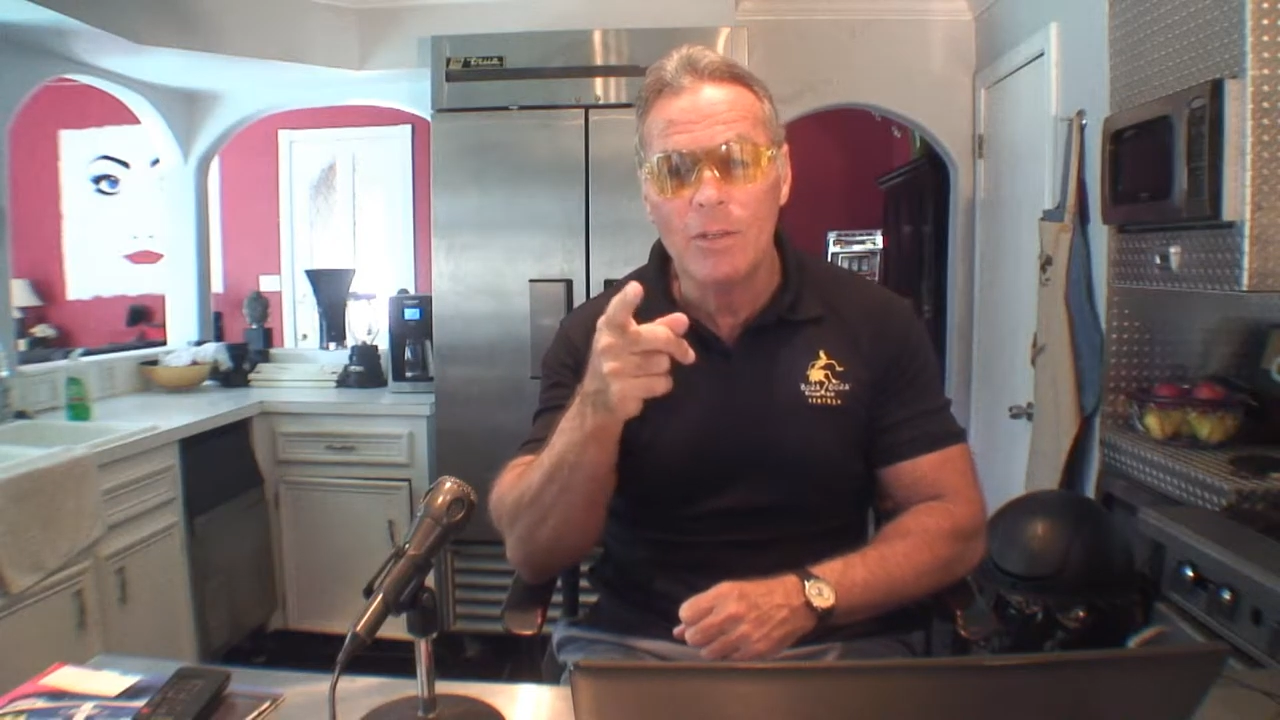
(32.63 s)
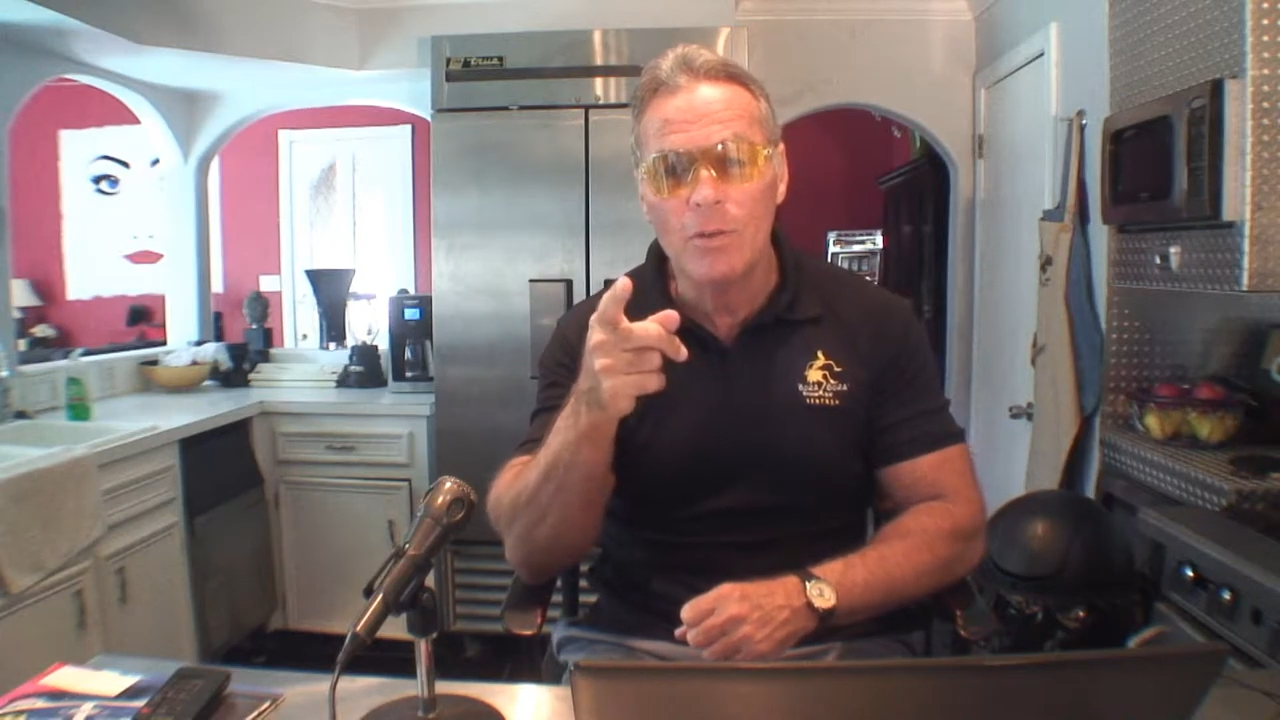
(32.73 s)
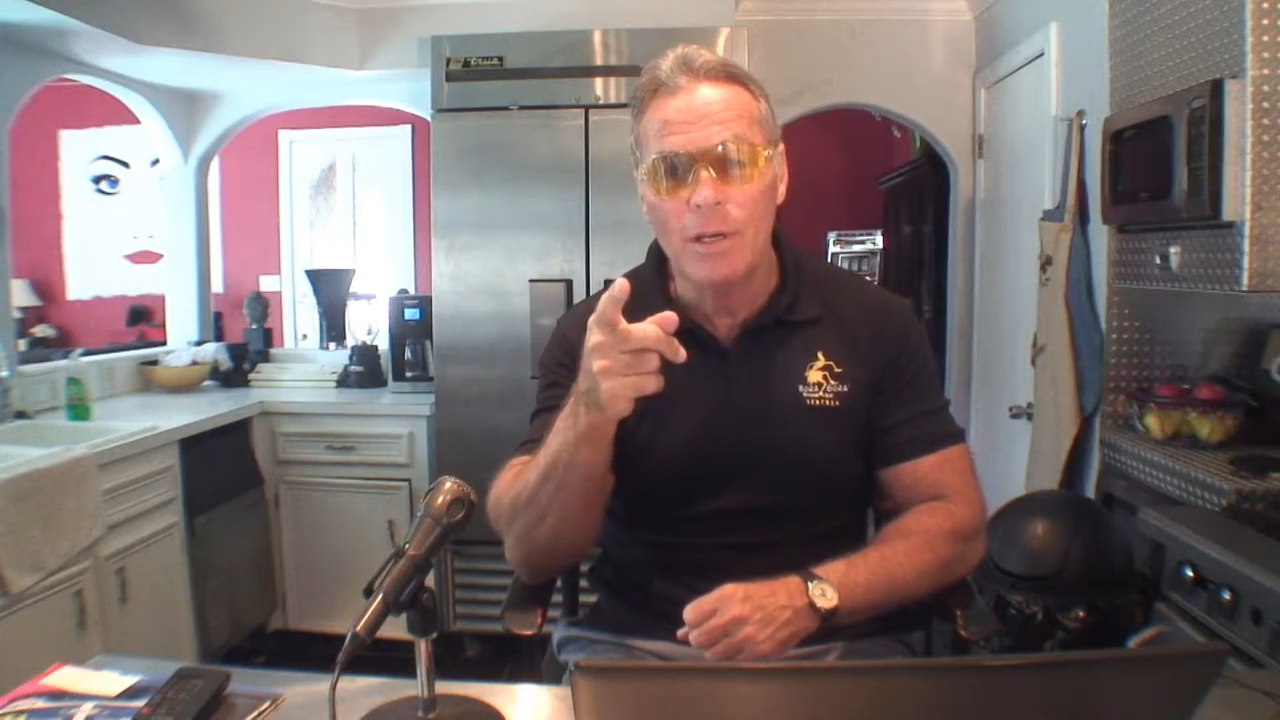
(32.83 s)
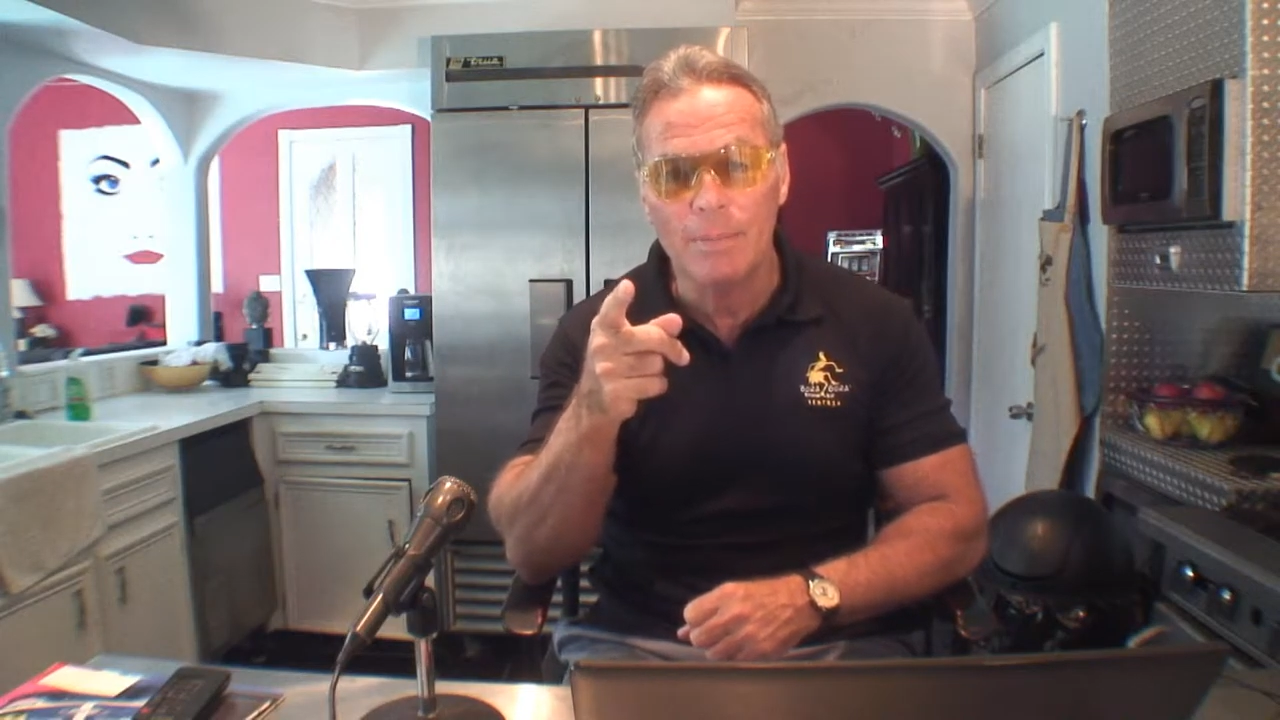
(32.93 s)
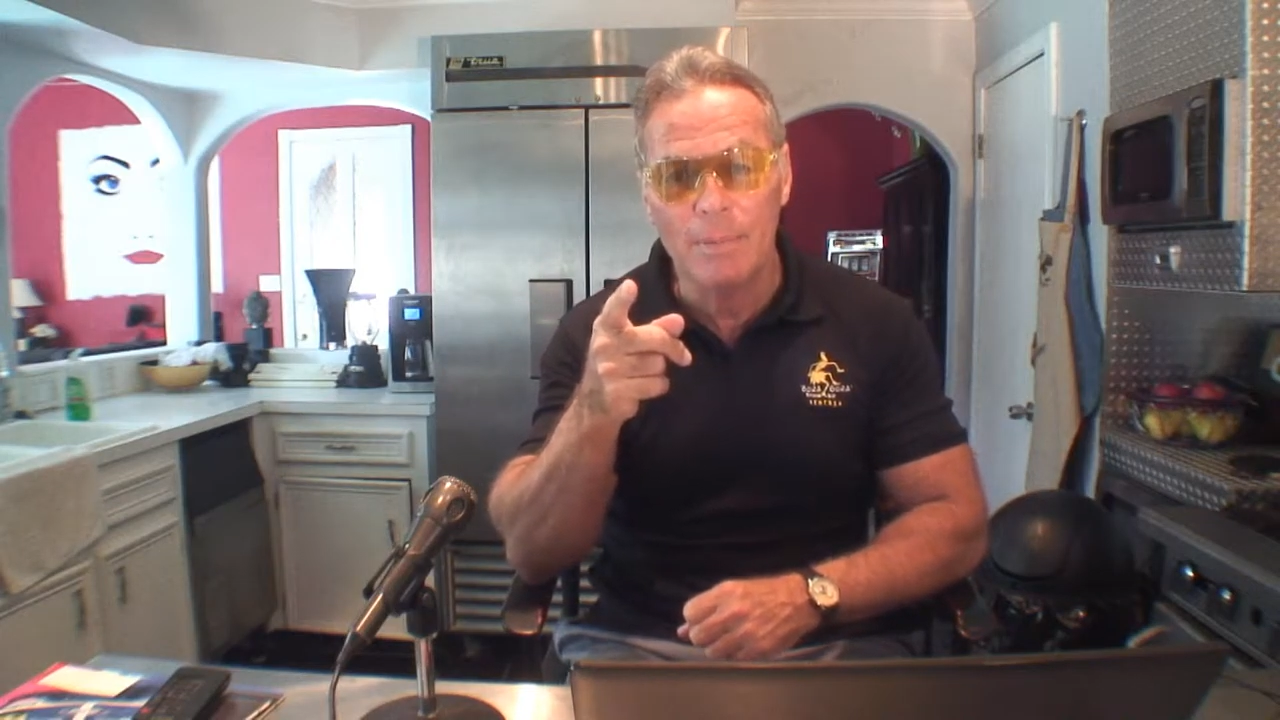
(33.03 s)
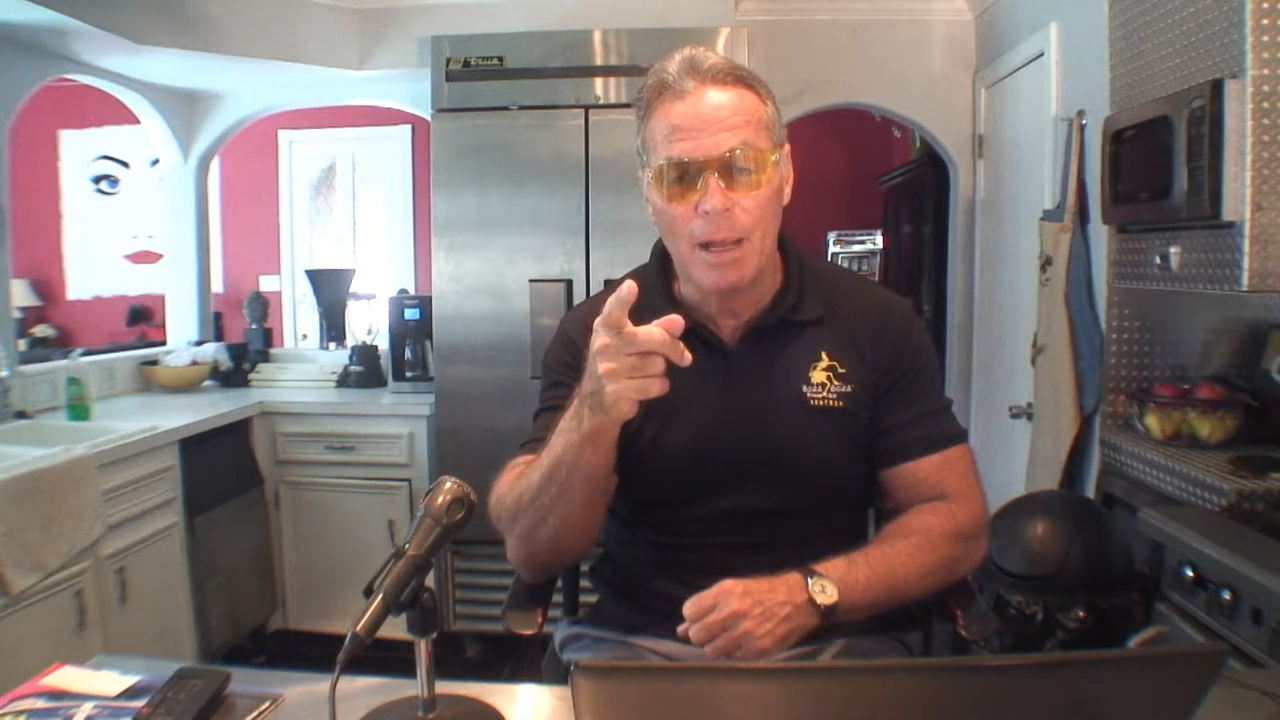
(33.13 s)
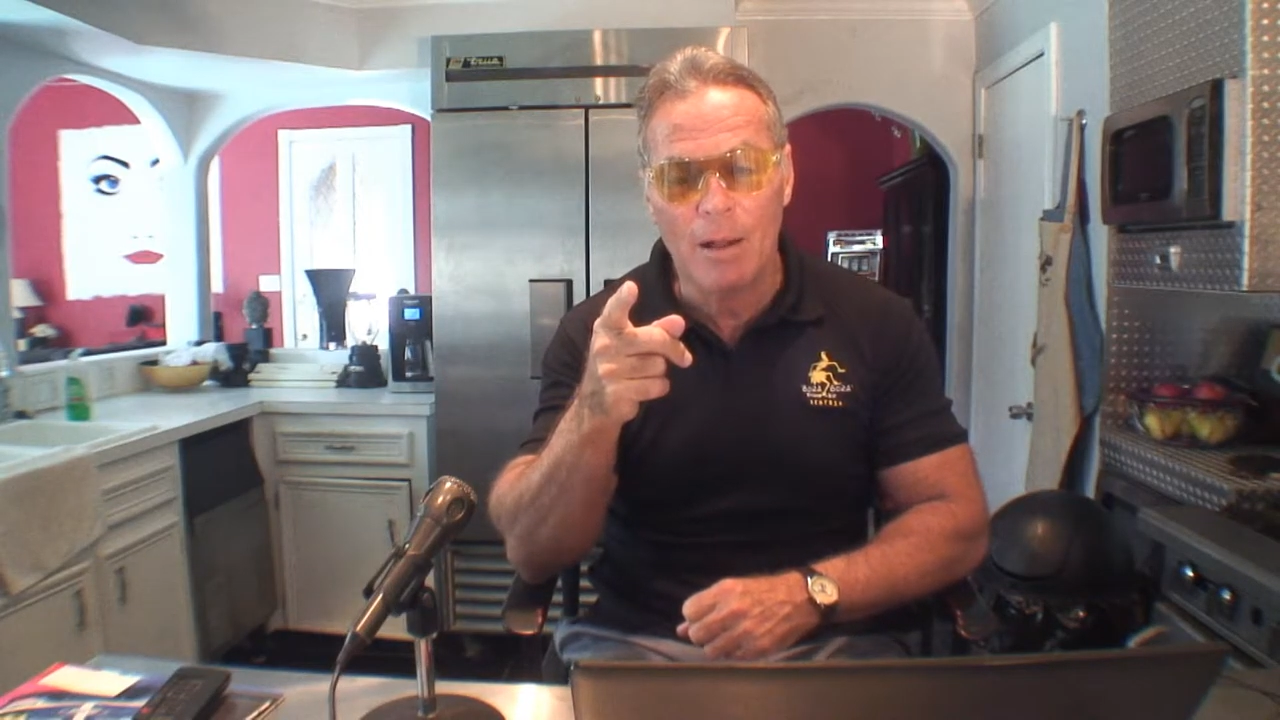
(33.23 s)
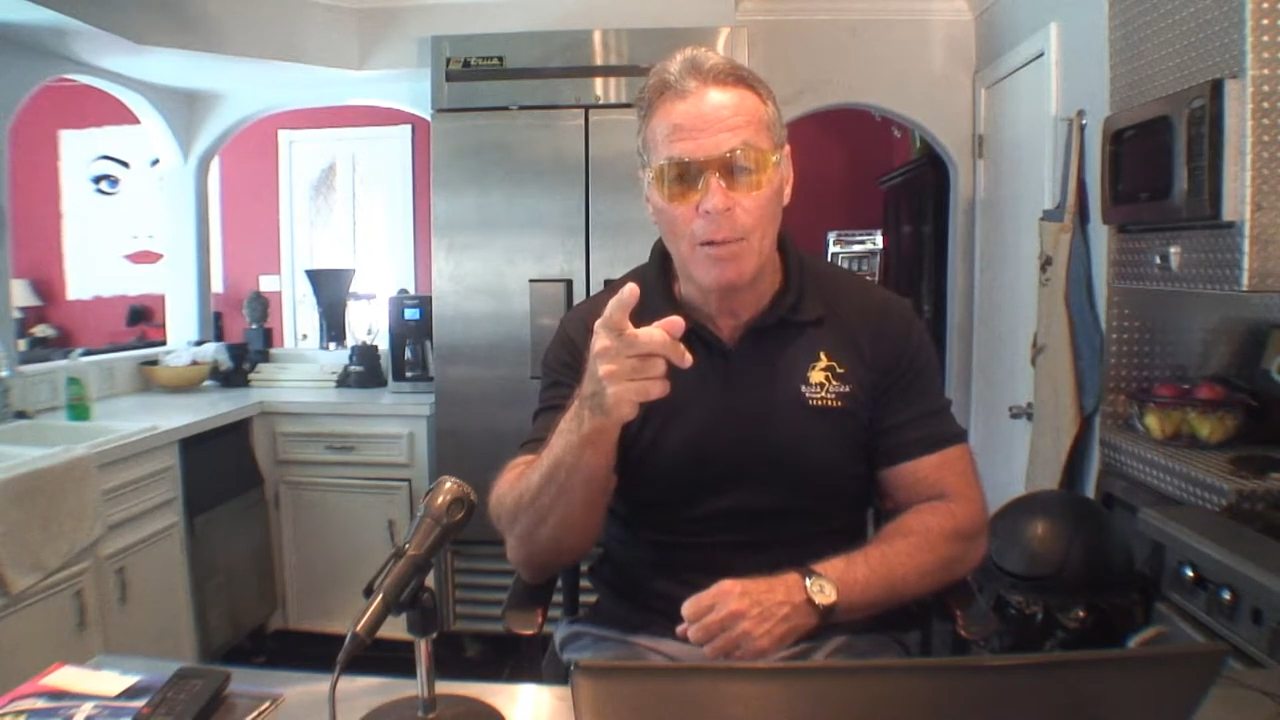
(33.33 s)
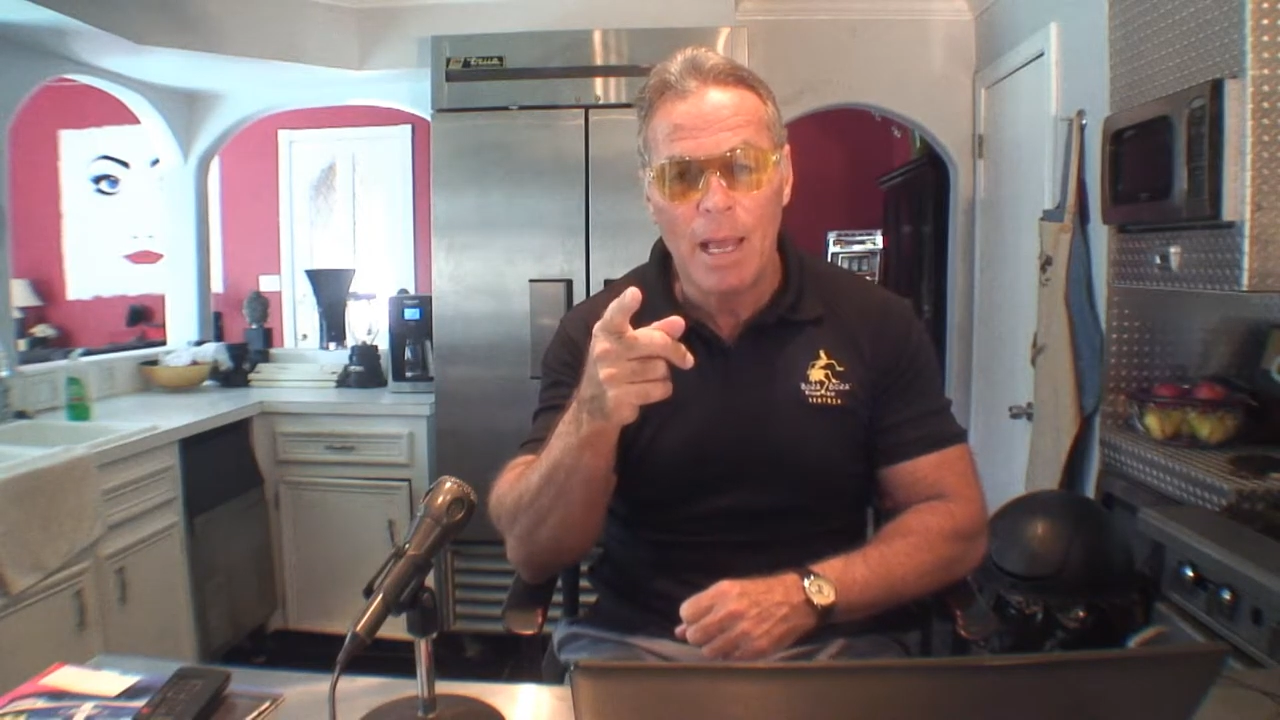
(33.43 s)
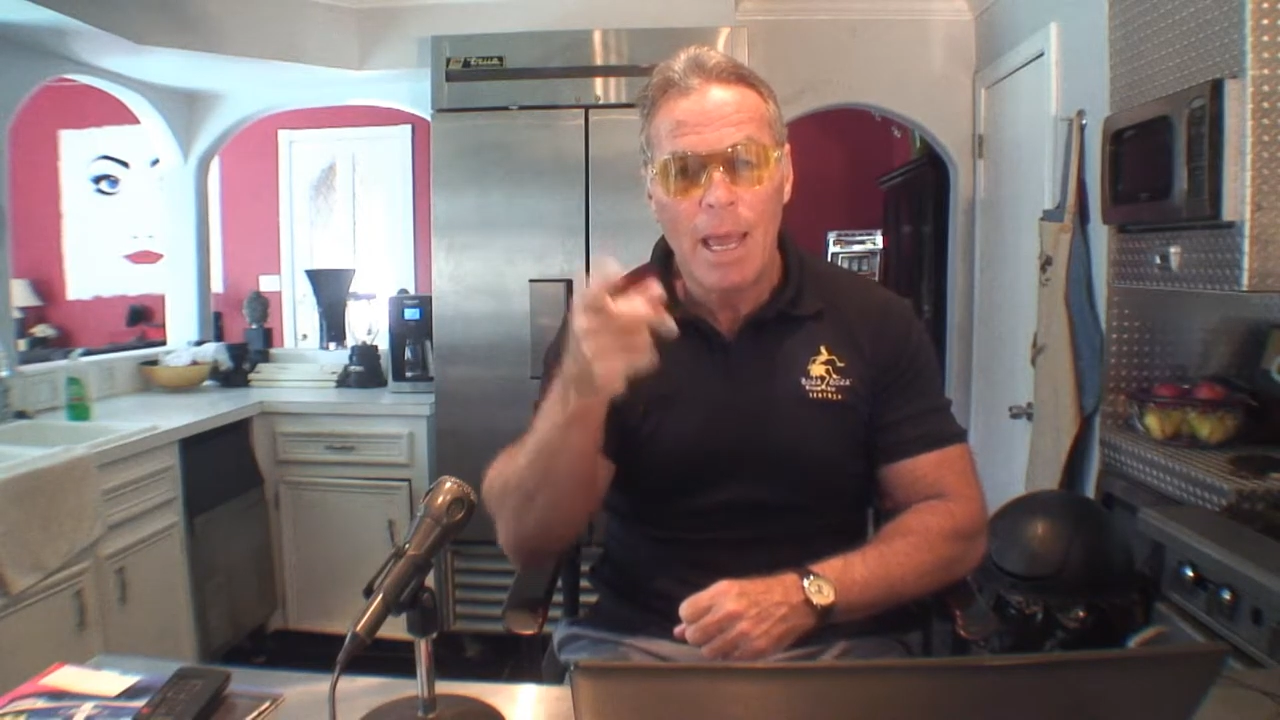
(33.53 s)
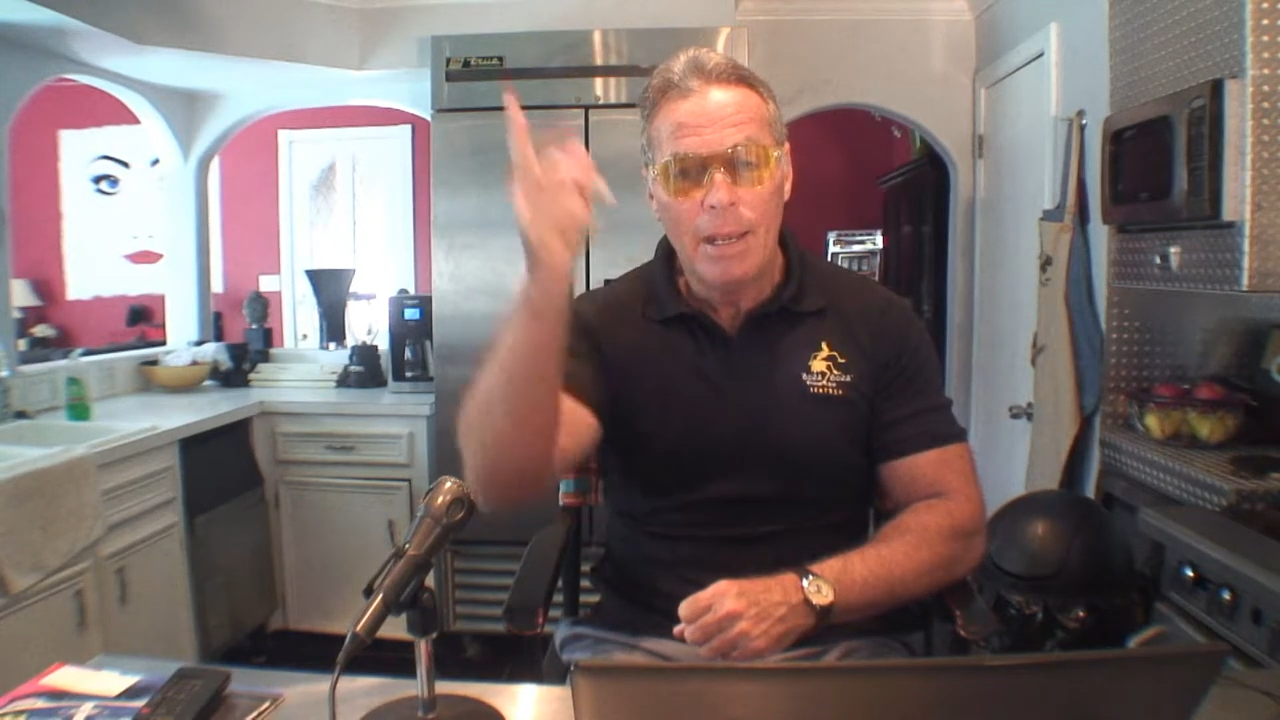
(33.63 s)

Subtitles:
to it. No.